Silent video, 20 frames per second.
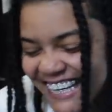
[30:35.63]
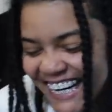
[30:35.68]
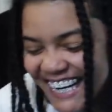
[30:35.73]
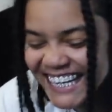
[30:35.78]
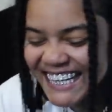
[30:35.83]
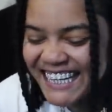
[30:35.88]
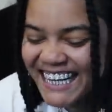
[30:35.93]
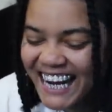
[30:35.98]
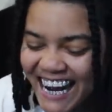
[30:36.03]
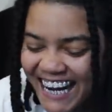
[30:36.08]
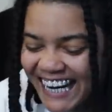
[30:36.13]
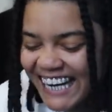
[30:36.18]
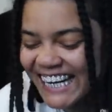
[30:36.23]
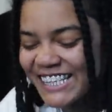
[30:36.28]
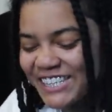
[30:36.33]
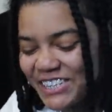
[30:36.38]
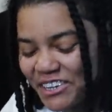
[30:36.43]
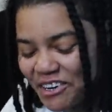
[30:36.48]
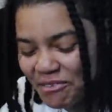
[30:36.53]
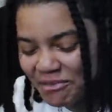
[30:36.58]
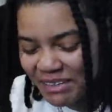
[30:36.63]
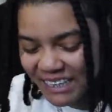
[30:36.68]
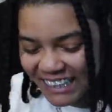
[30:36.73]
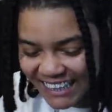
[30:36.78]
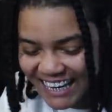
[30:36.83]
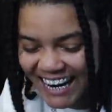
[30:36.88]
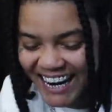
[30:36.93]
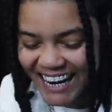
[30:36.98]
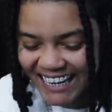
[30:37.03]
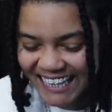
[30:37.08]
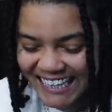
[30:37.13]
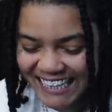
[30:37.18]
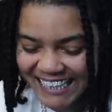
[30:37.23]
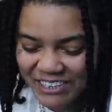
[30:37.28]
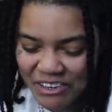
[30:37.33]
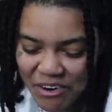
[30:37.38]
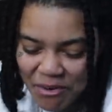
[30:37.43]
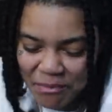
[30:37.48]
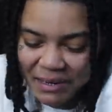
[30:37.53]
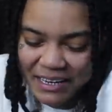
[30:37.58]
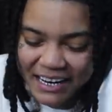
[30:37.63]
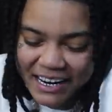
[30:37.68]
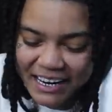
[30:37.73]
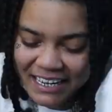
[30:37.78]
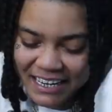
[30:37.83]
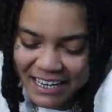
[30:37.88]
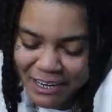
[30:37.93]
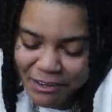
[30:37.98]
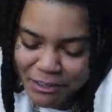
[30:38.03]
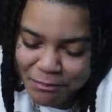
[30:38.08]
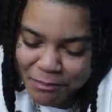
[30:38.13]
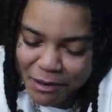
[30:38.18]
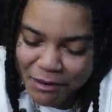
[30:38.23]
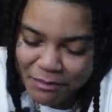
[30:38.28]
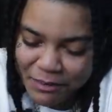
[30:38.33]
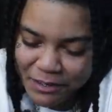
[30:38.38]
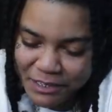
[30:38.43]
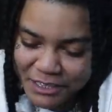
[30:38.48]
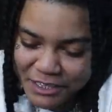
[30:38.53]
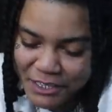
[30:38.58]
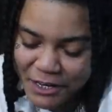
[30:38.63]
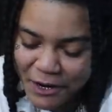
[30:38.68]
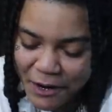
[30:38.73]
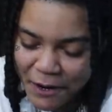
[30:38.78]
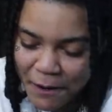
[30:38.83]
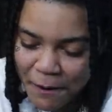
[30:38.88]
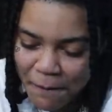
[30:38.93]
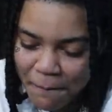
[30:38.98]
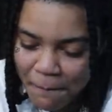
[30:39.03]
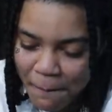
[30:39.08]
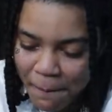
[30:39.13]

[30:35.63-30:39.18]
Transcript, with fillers: they nah they taught me a lot. You know what right. I mean? They, it was my first job